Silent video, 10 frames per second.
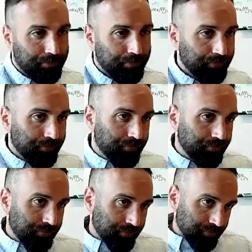
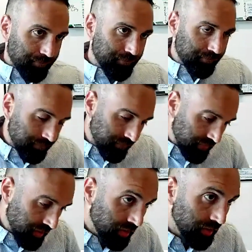So what
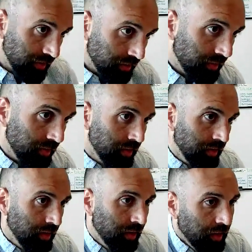stage do you like
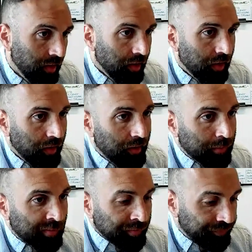to get involved
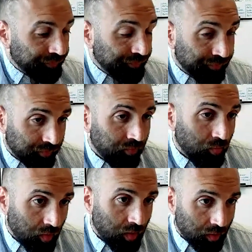with buyers? Do you
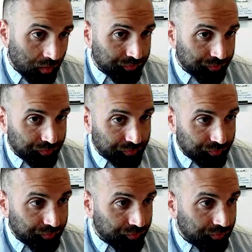want to get it too
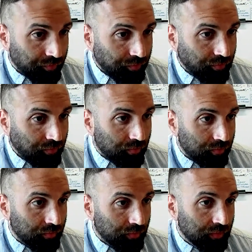early or
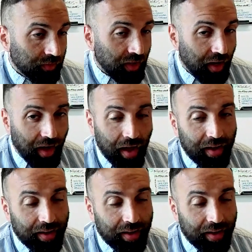a little